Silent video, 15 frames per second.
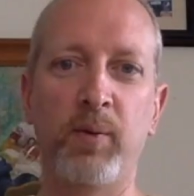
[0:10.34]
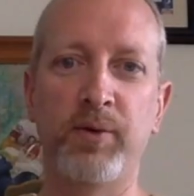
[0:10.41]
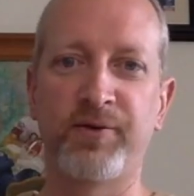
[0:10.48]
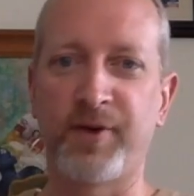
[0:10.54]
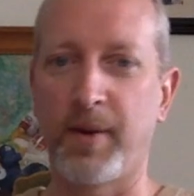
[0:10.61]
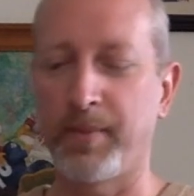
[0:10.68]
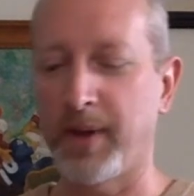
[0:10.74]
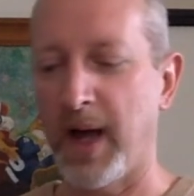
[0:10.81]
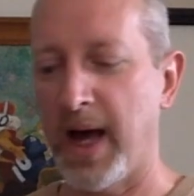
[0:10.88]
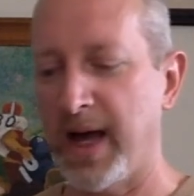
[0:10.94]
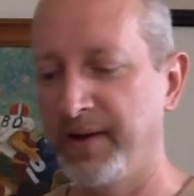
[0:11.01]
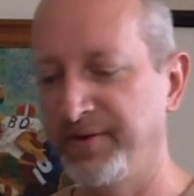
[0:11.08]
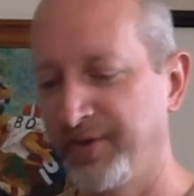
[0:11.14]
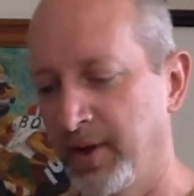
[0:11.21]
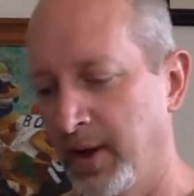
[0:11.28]
what's up,
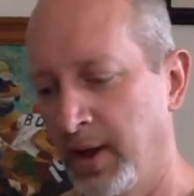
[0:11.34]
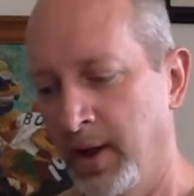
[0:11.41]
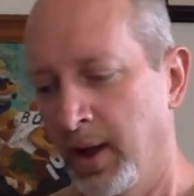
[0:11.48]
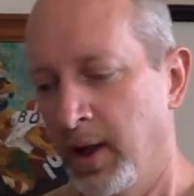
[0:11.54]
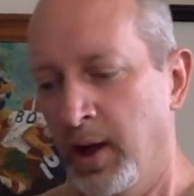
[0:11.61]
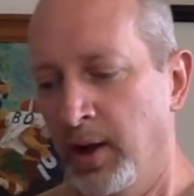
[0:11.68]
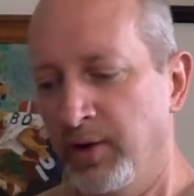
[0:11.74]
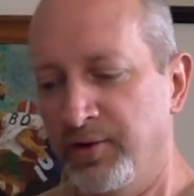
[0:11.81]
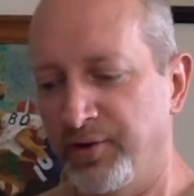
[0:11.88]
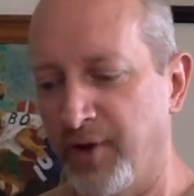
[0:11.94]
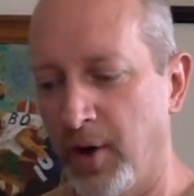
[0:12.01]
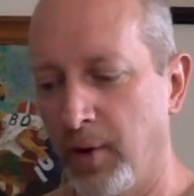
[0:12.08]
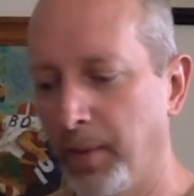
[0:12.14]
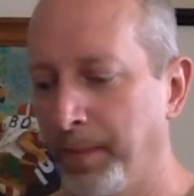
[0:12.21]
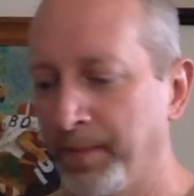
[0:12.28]
guys?
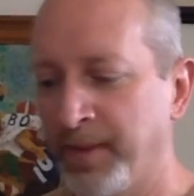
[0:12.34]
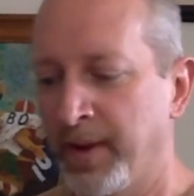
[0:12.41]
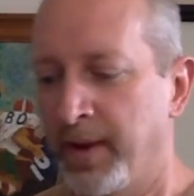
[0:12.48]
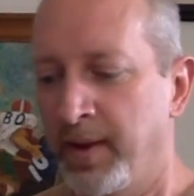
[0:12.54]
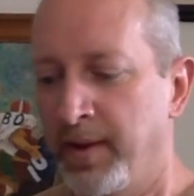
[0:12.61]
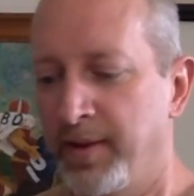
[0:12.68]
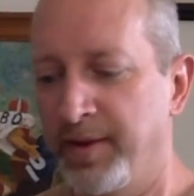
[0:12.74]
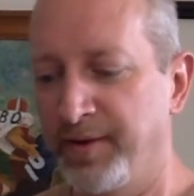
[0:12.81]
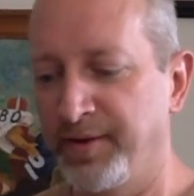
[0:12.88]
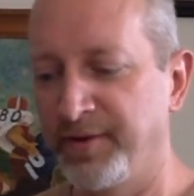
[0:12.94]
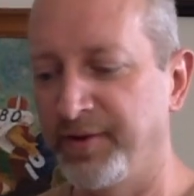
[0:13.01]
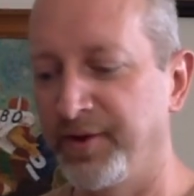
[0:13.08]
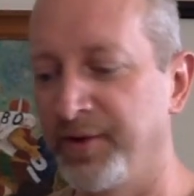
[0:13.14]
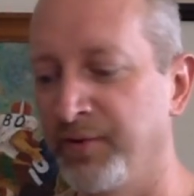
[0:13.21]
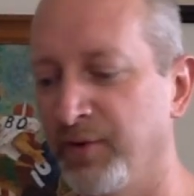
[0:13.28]
So, this
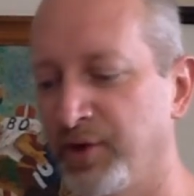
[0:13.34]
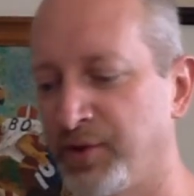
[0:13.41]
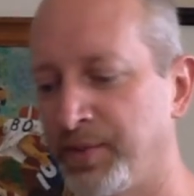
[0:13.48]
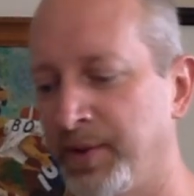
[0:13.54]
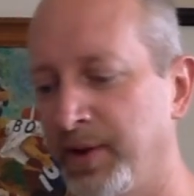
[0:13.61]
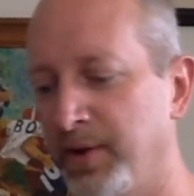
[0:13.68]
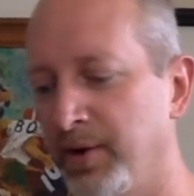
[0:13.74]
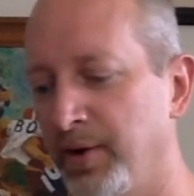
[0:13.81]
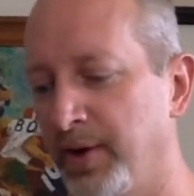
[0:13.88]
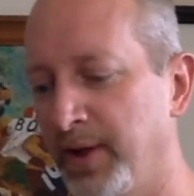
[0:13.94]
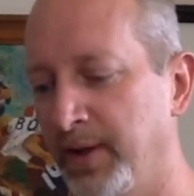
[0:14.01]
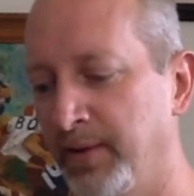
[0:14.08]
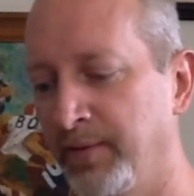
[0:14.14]
is enrichment learning